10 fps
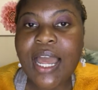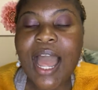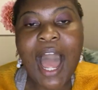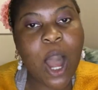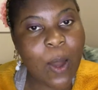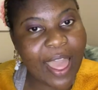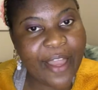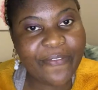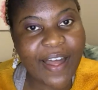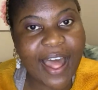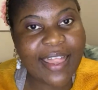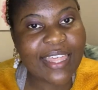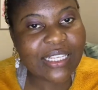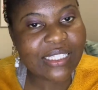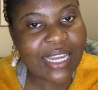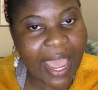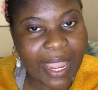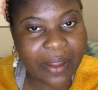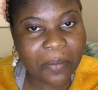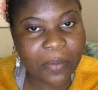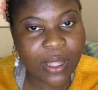However, this time,